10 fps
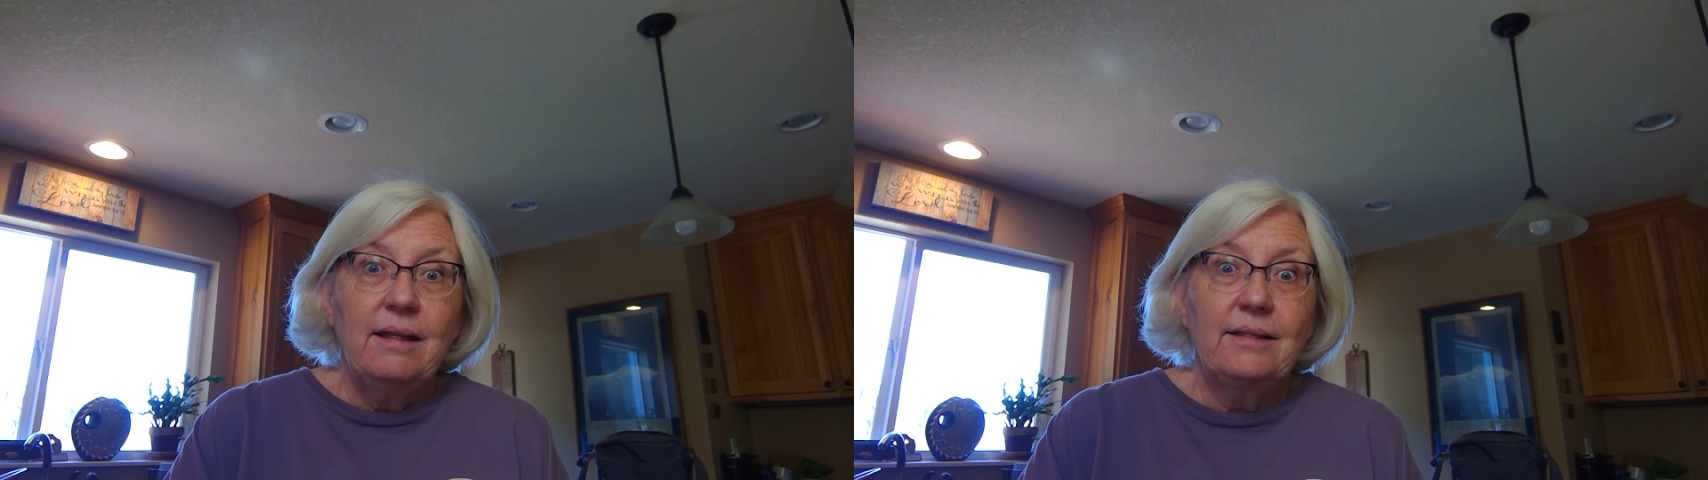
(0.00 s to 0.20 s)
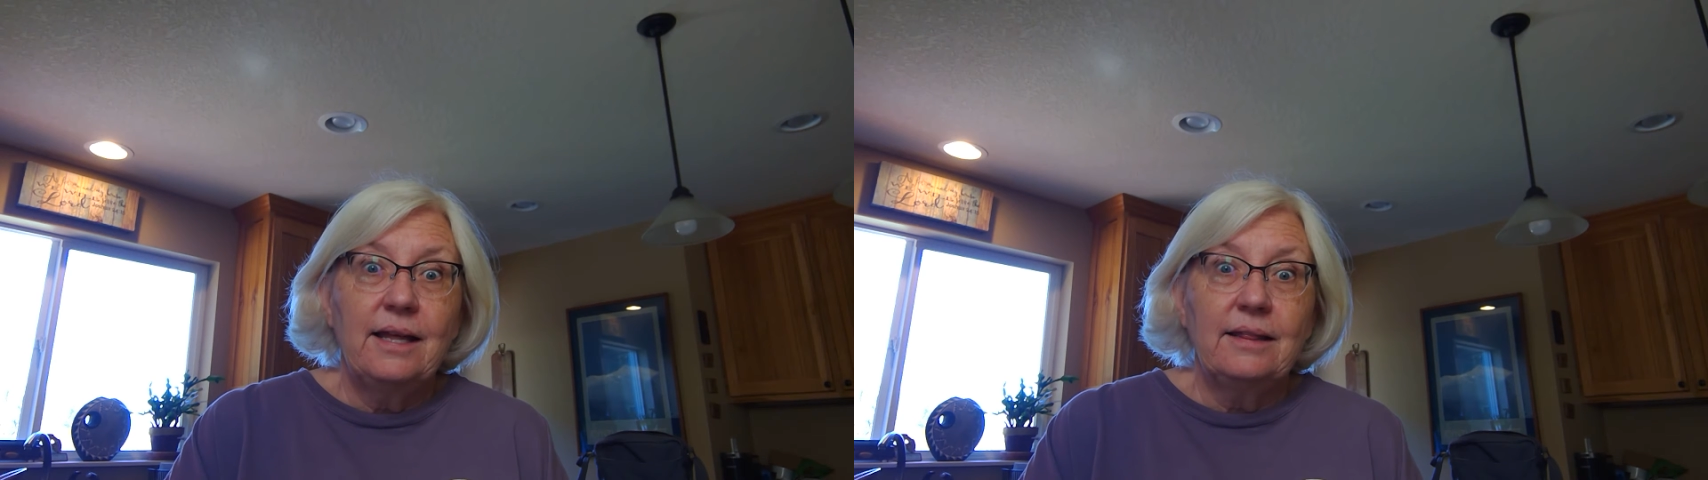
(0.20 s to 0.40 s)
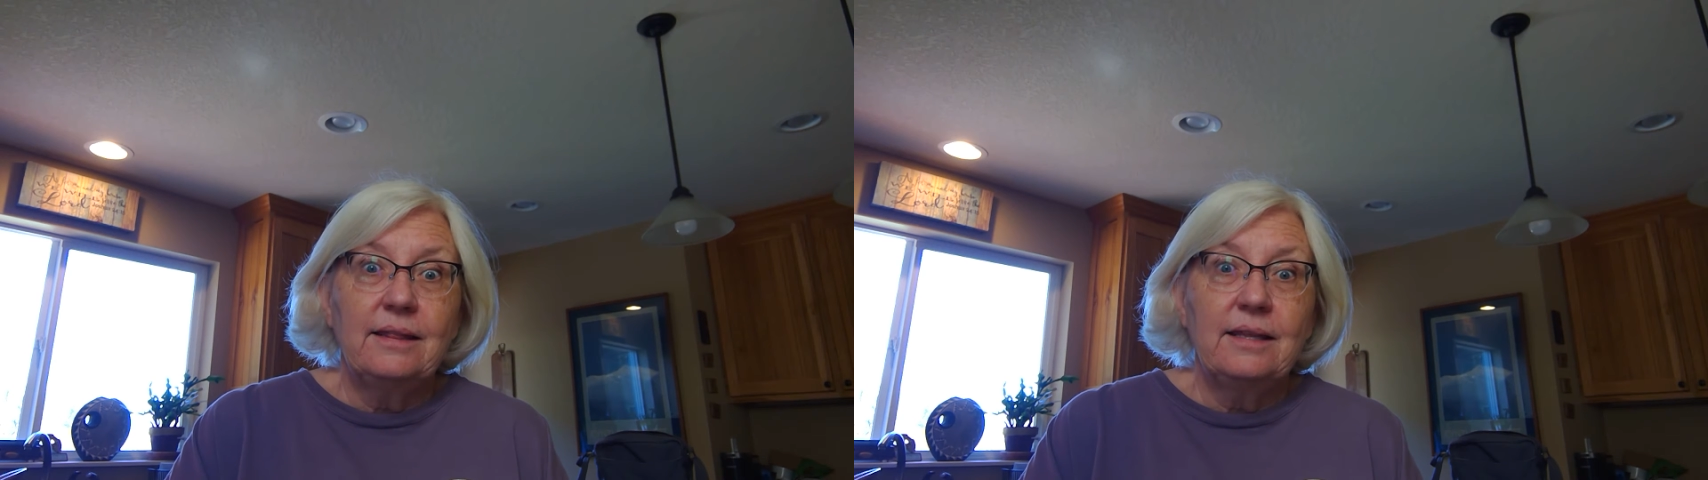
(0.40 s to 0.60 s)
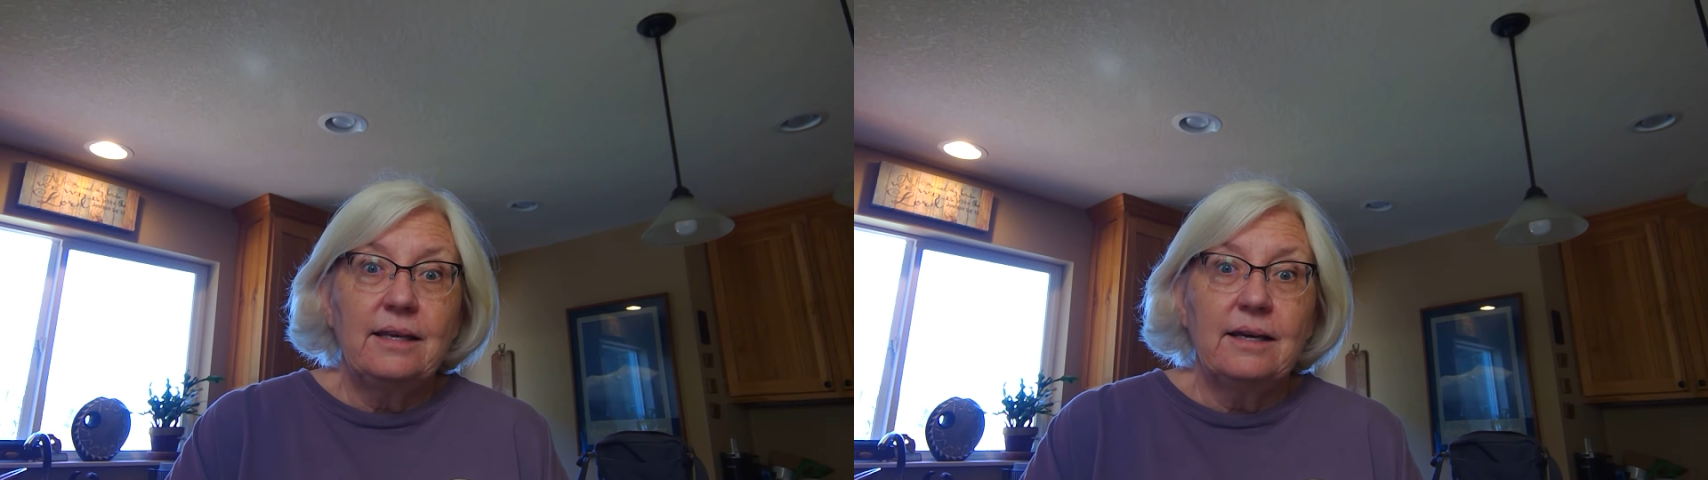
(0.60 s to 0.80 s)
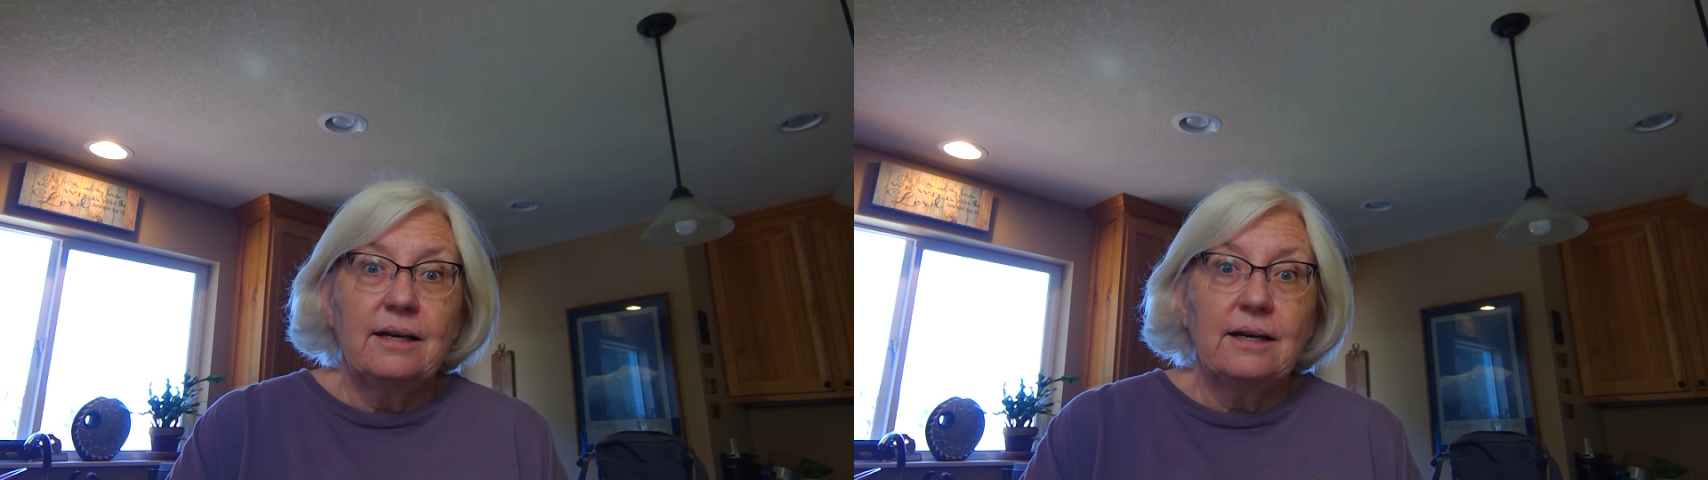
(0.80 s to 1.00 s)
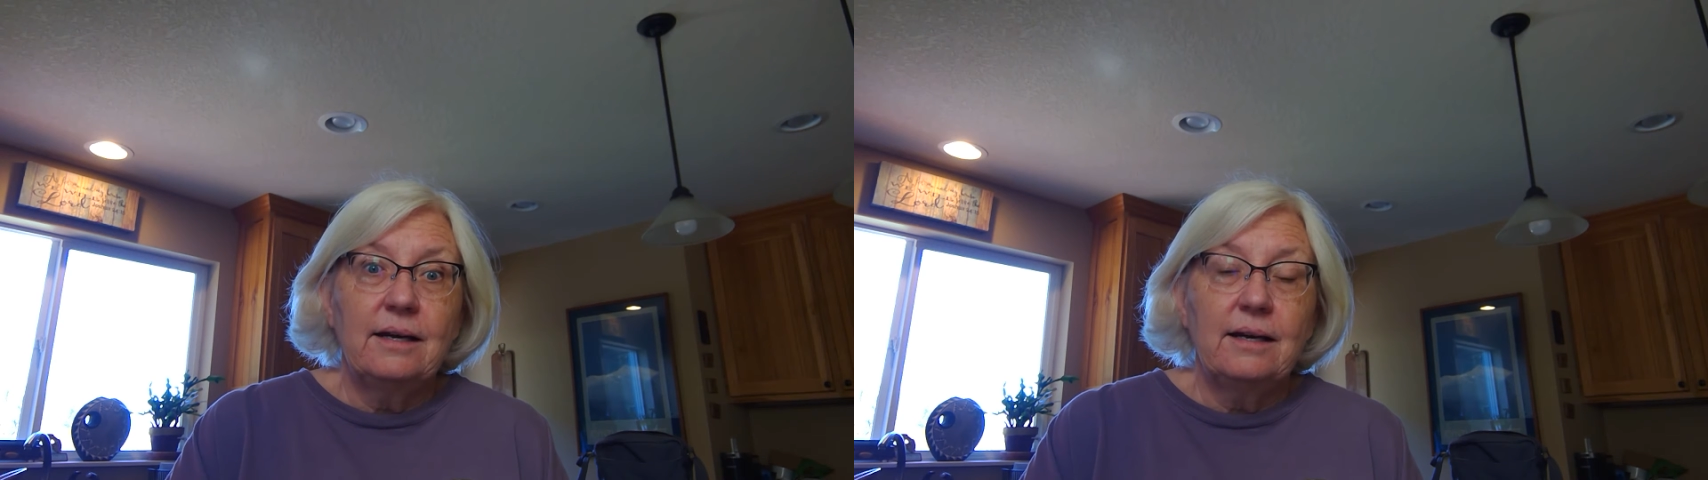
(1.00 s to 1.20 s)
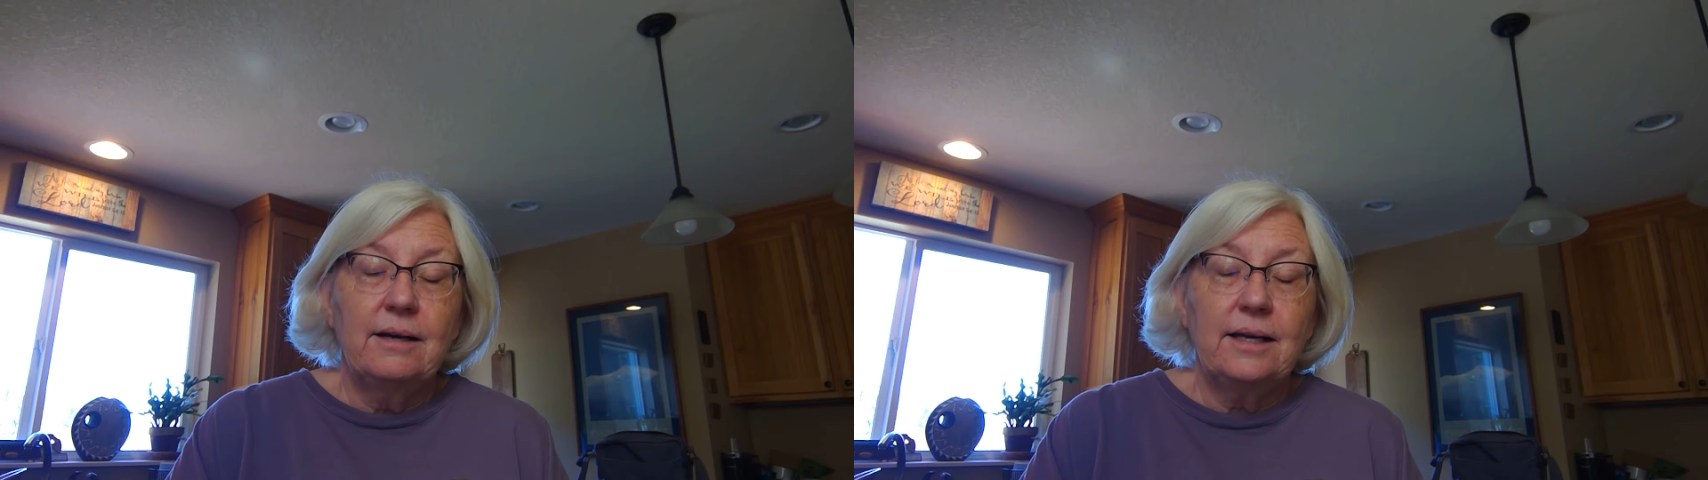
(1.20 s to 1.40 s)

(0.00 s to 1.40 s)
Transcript: that the uh, uh,